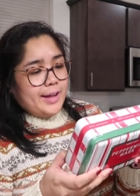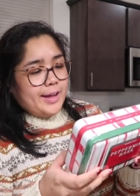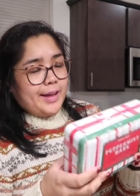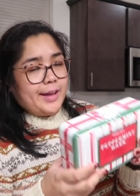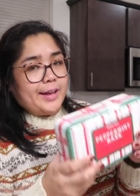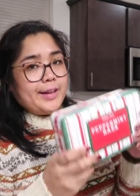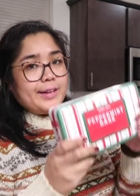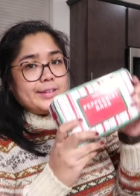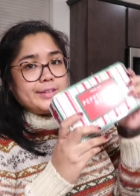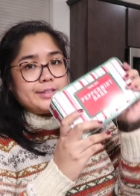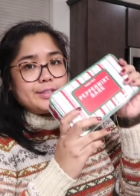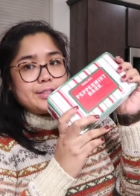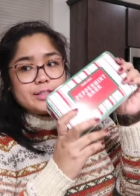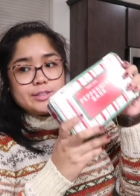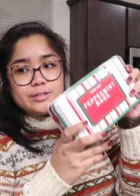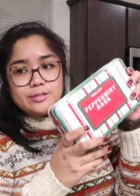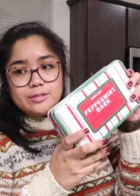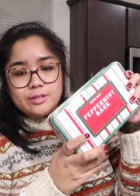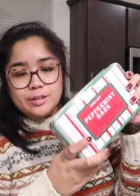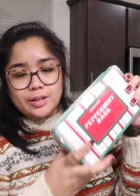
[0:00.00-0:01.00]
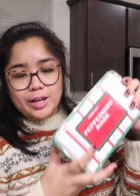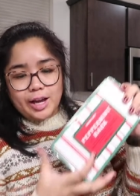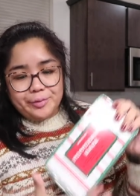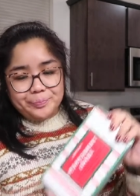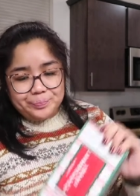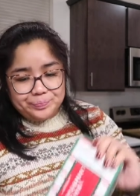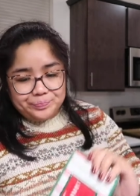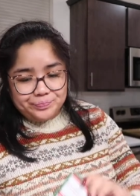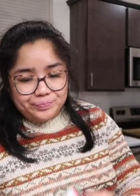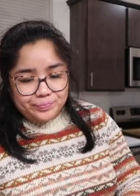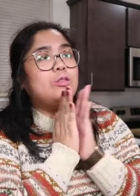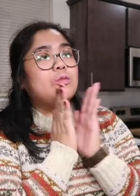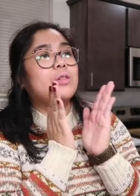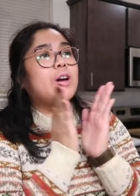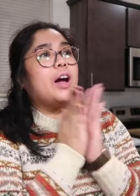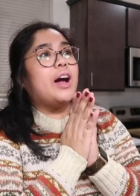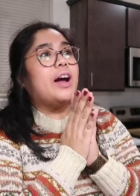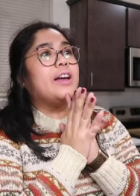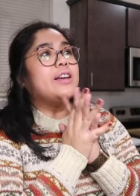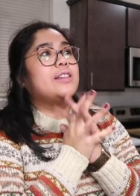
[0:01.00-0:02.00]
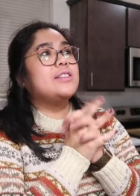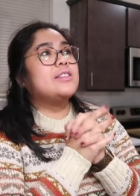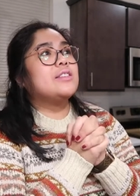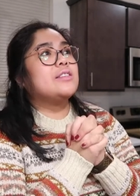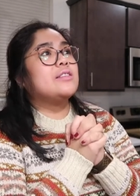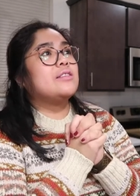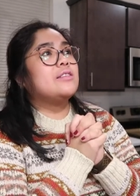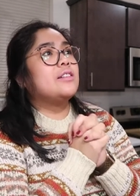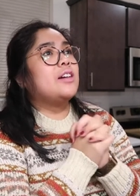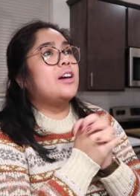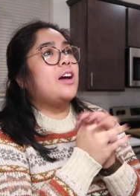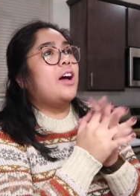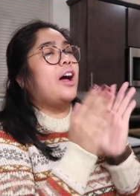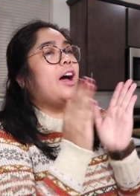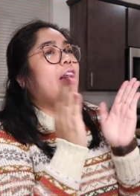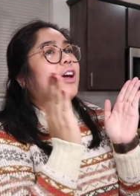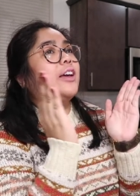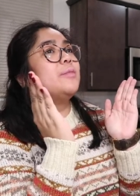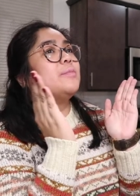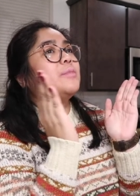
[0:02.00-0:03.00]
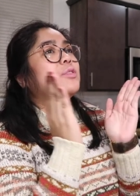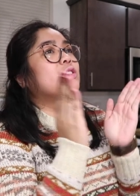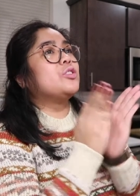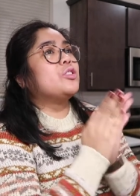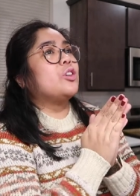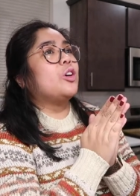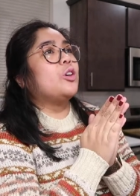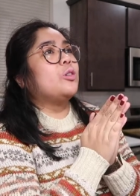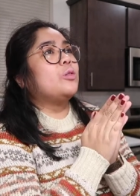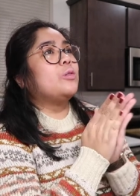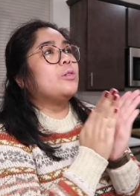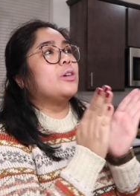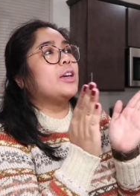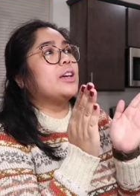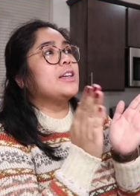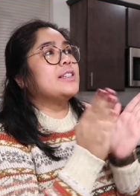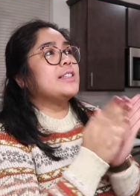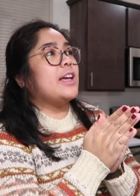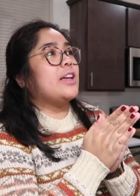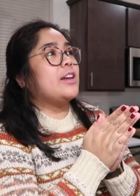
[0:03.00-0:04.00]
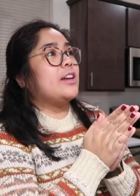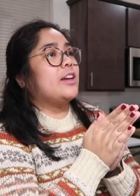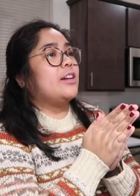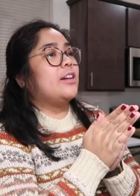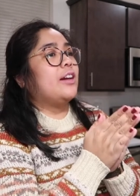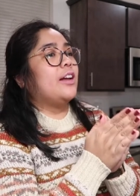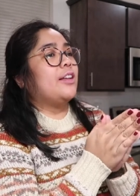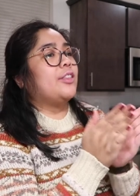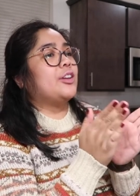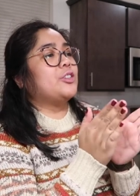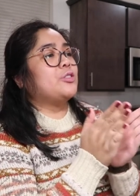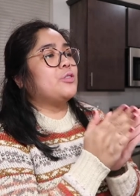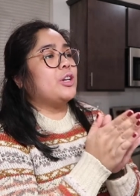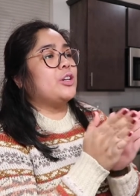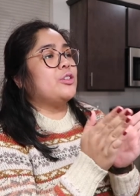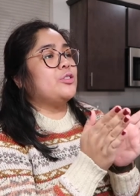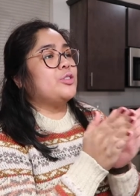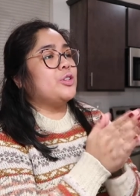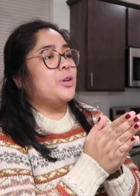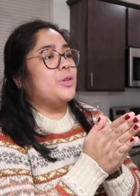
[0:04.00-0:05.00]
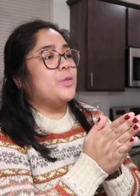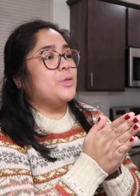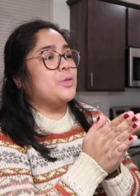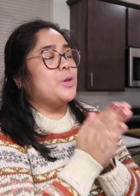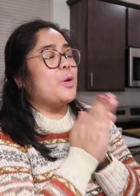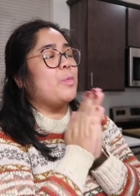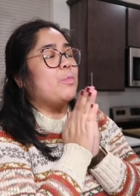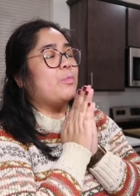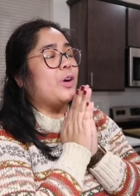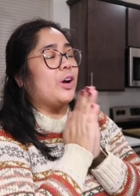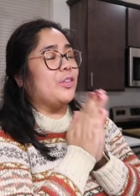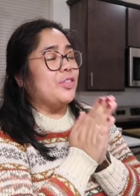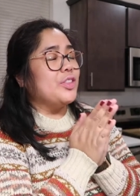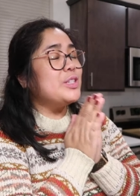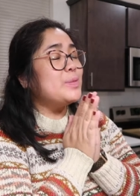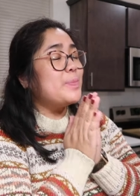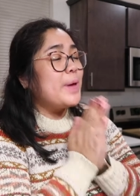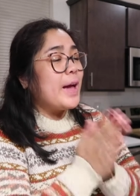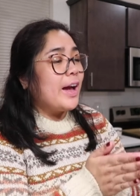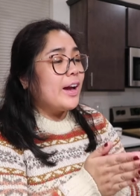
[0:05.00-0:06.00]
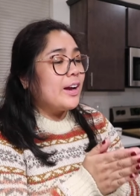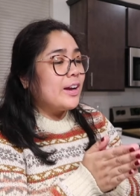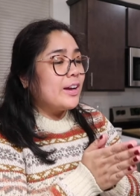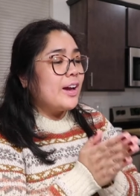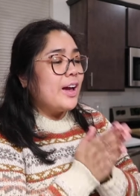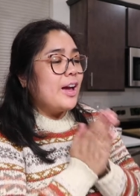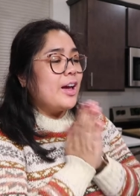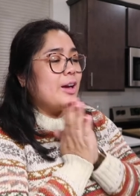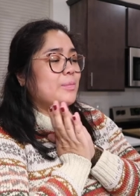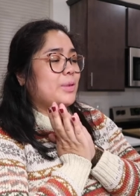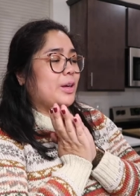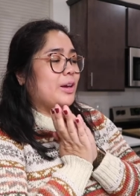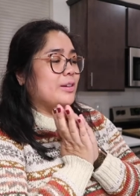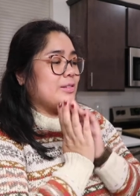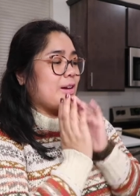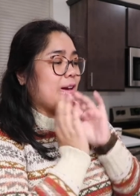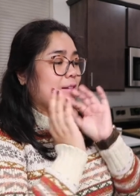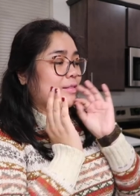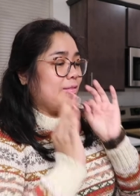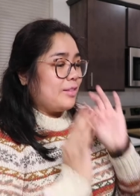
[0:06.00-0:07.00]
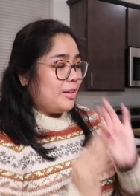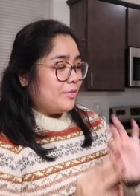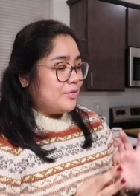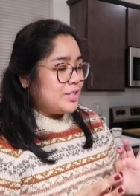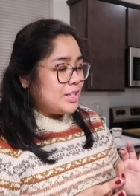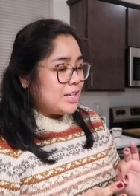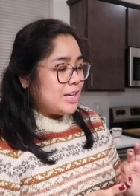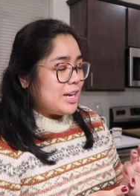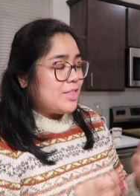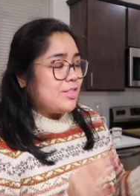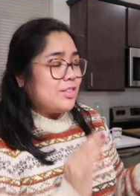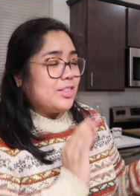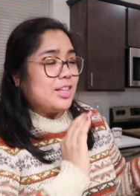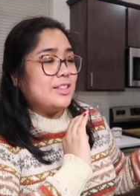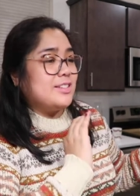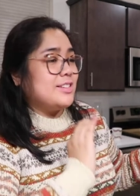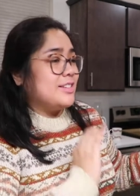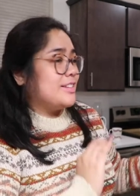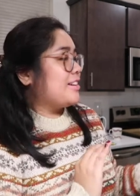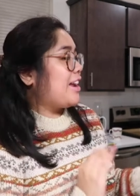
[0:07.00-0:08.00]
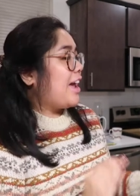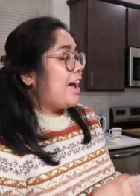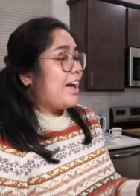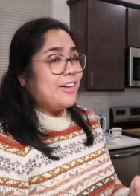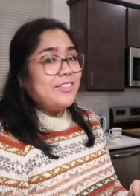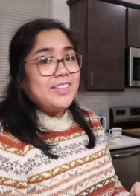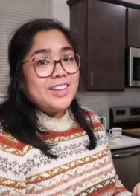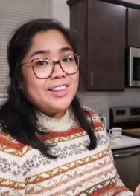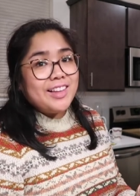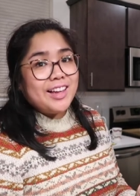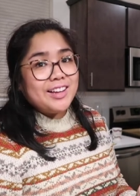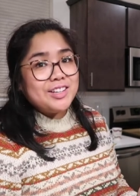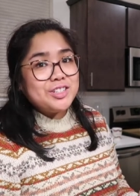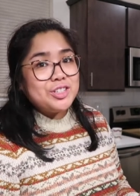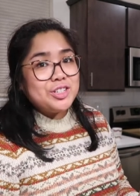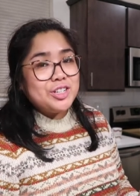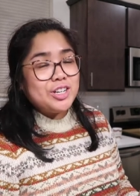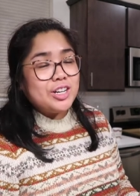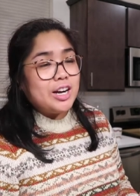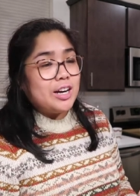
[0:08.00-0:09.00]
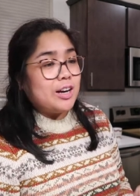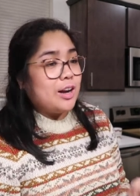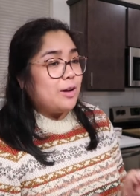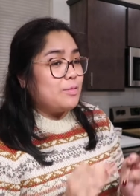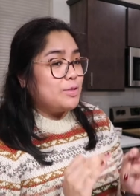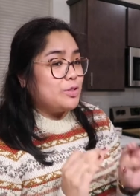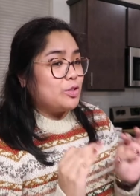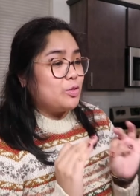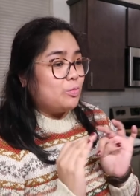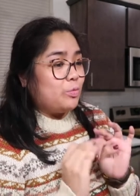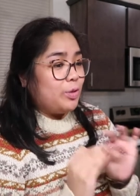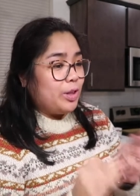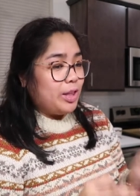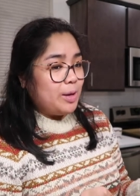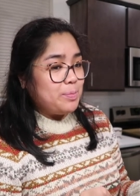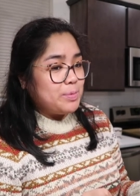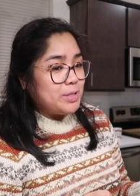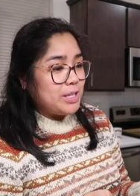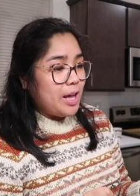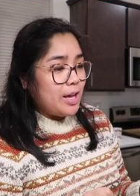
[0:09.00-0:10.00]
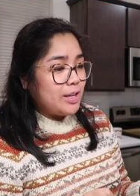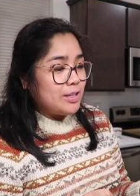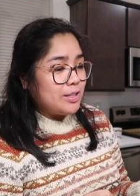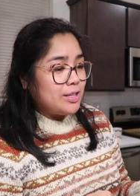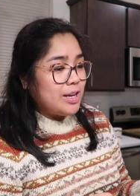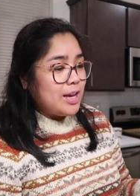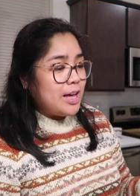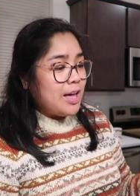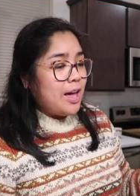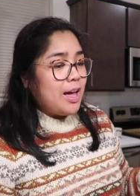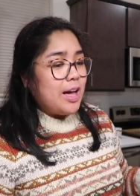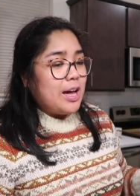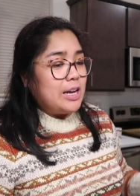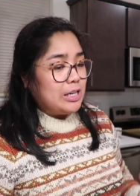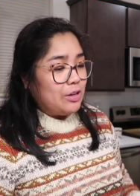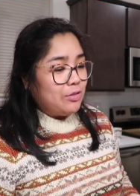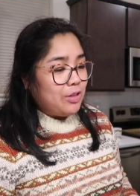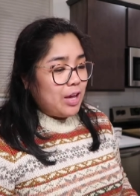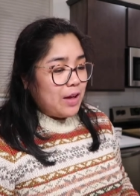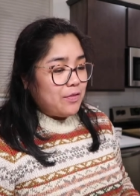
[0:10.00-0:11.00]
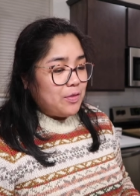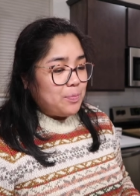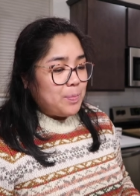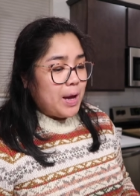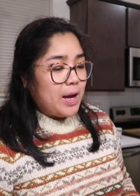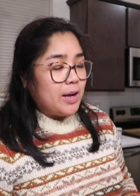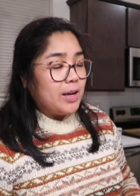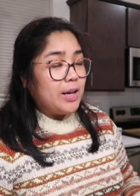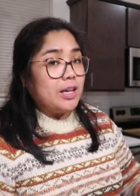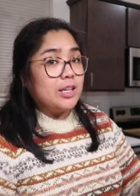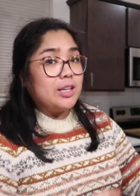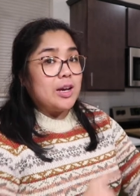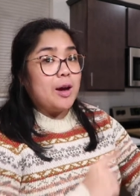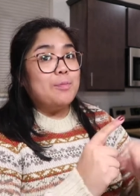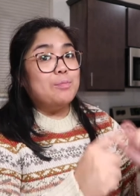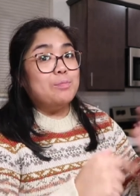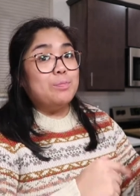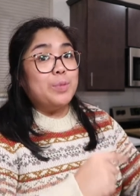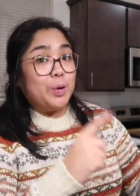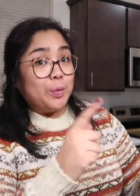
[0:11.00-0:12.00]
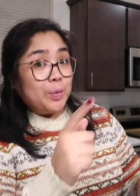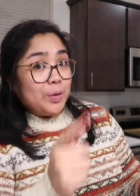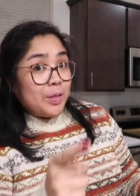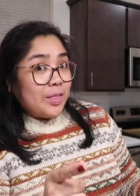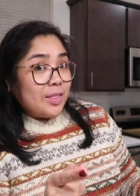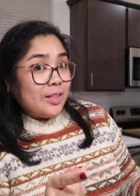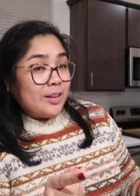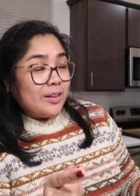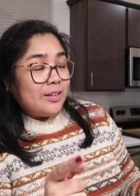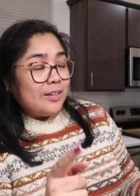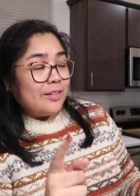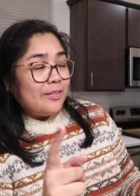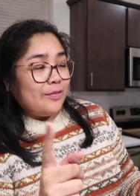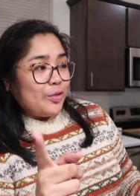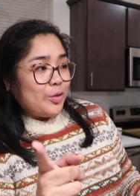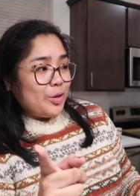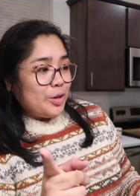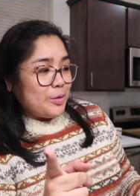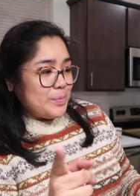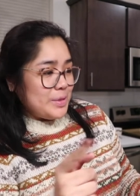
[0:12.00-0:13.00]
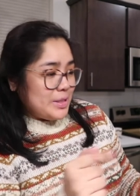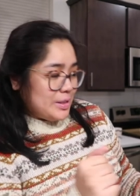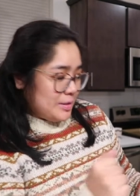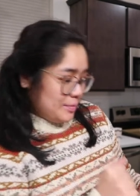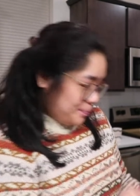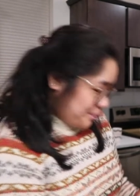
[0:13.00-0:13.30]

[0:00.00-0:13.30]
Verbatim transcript: And yeah, you guys, I am so excited that Trader Joe's brought this back because I loved it and they didn't have it last year and I was really upset. And now they have it back in both forms.